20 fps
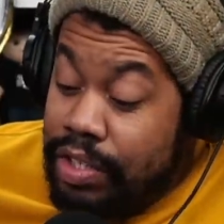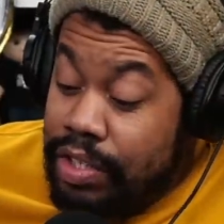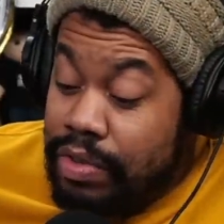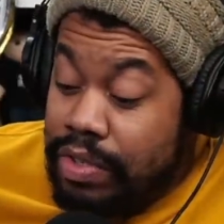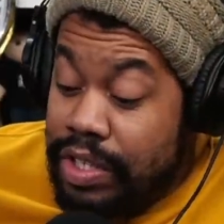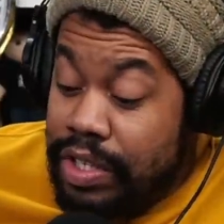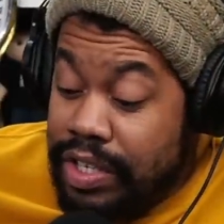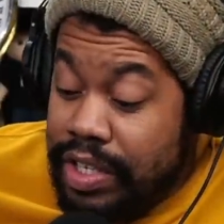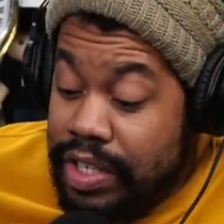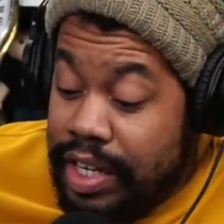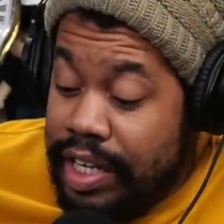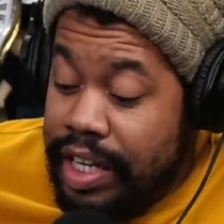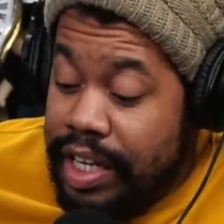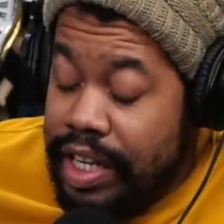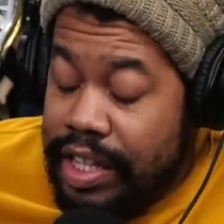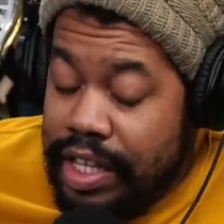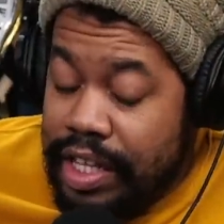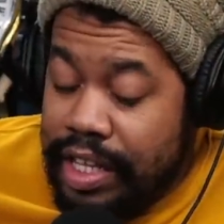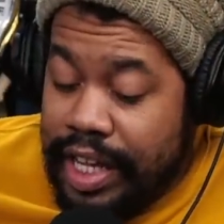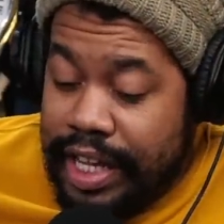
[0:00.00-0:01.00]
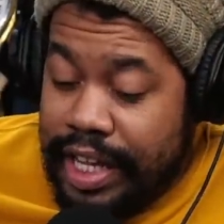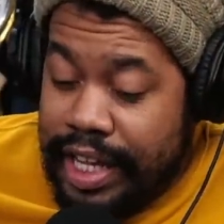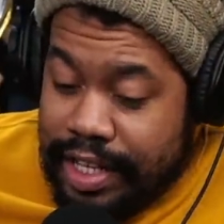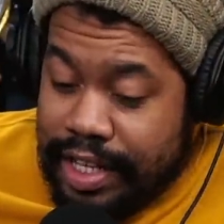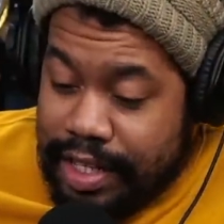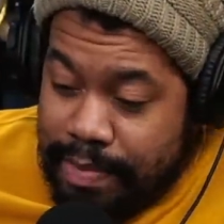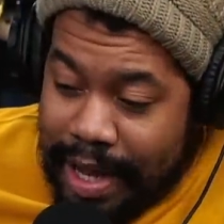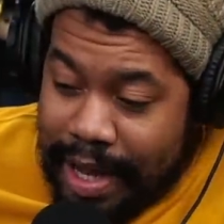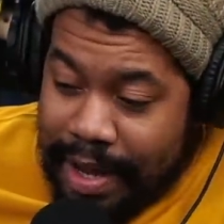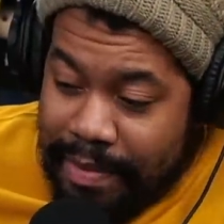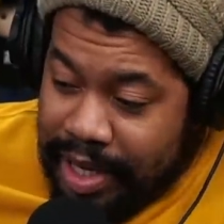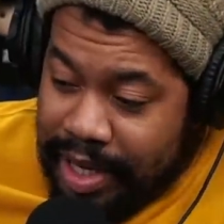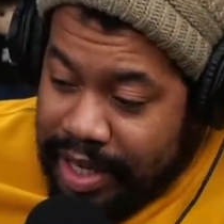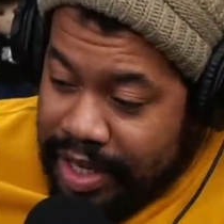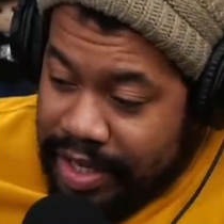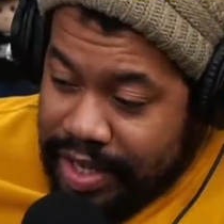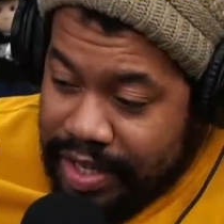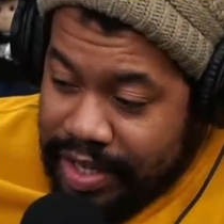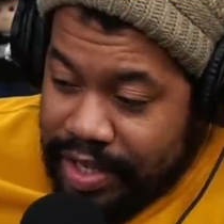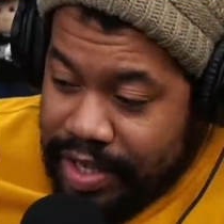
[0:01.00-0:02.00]
So it's this idea that, like, yes, Batman
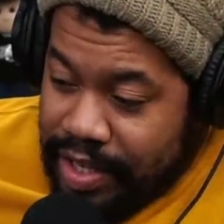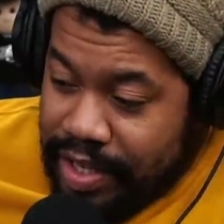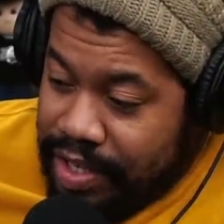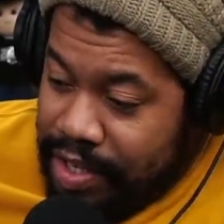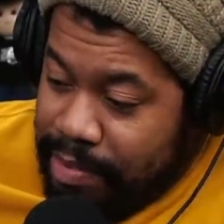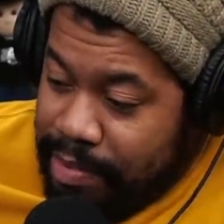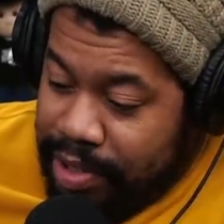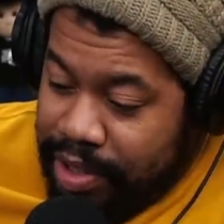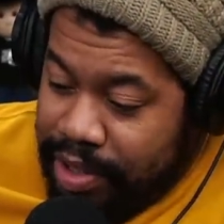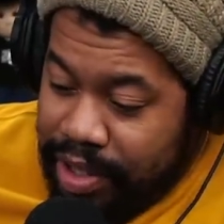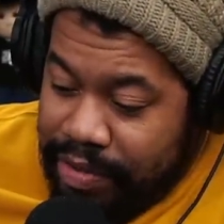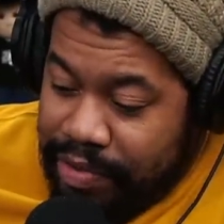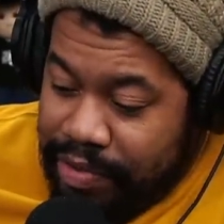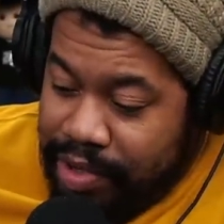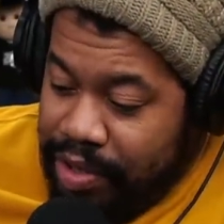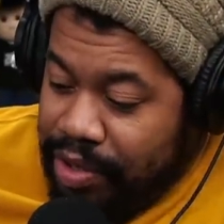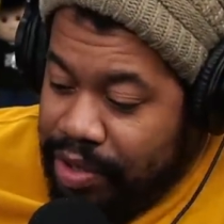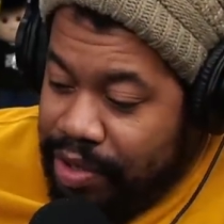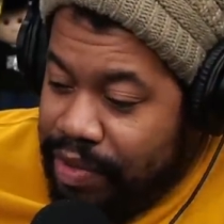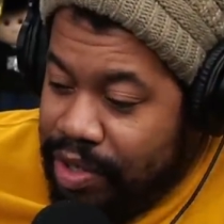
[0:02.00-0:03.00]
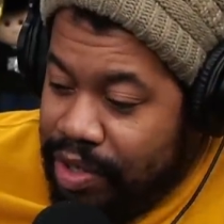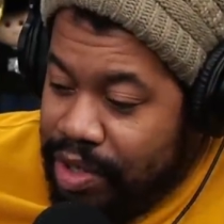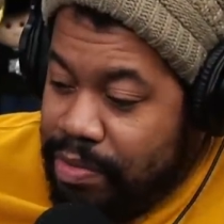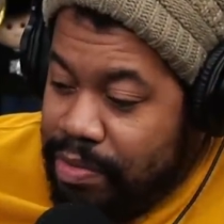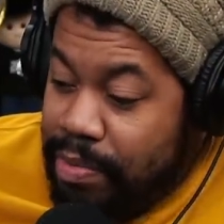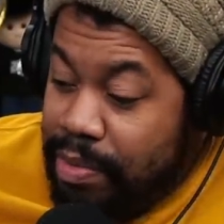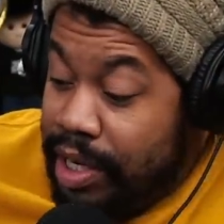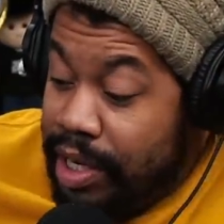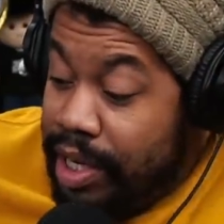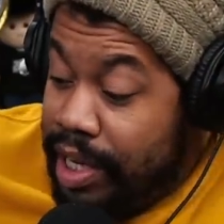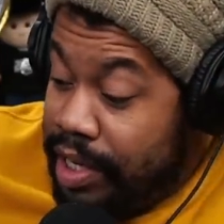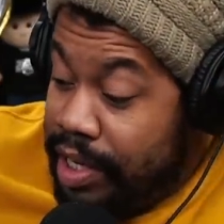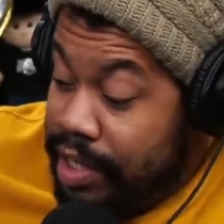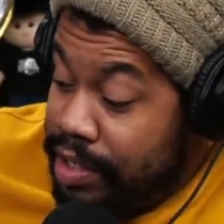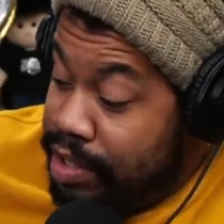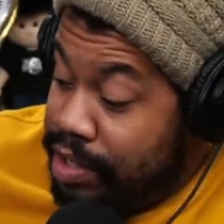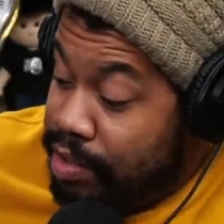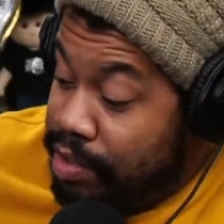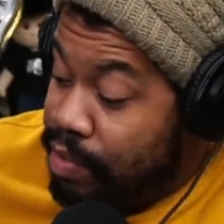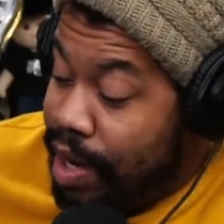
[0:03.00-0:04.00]
exists in this completely different universe, but it
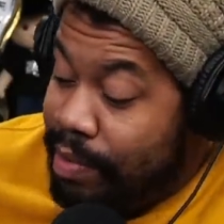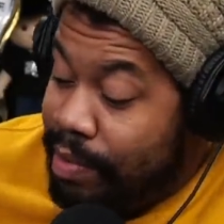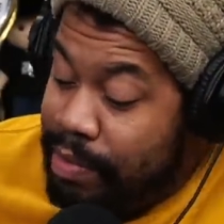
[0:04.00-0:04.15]
is the Robert